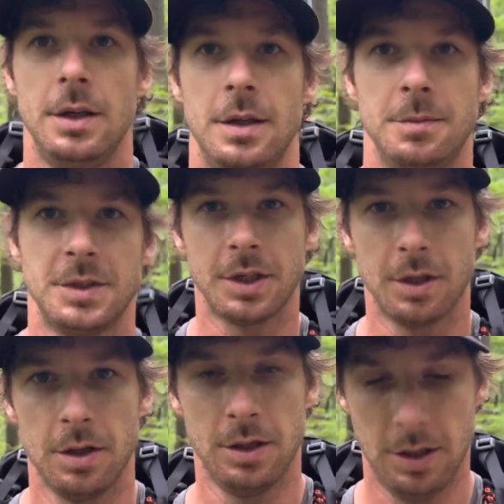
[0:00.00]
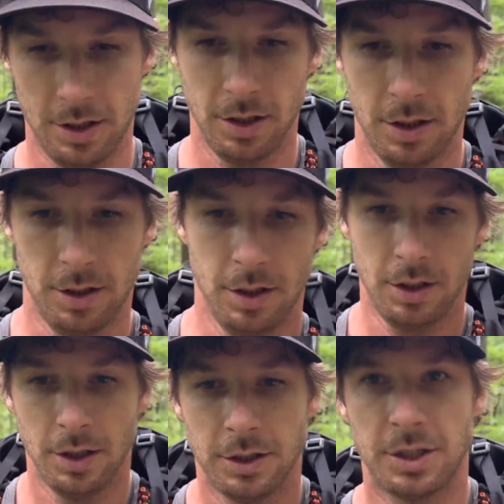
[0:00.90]
I'm just gonna
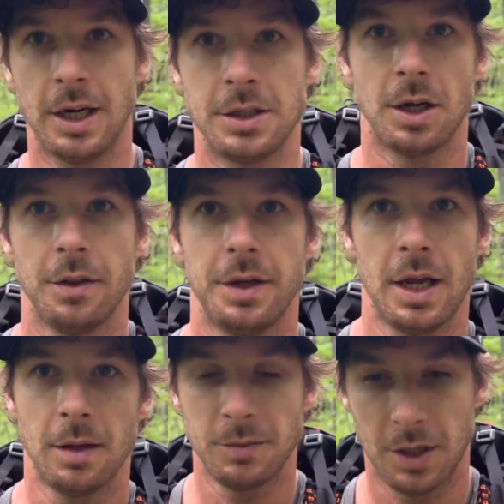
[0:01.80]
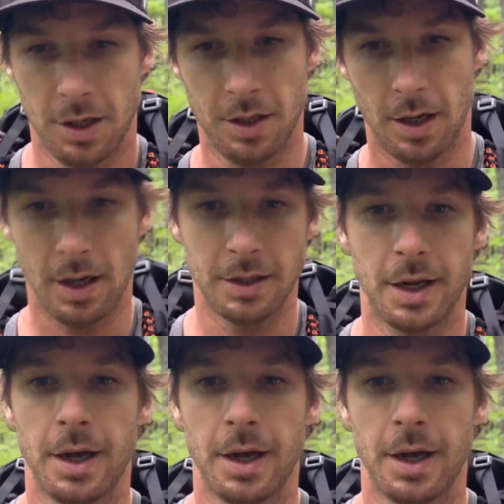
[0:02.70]
change all the names and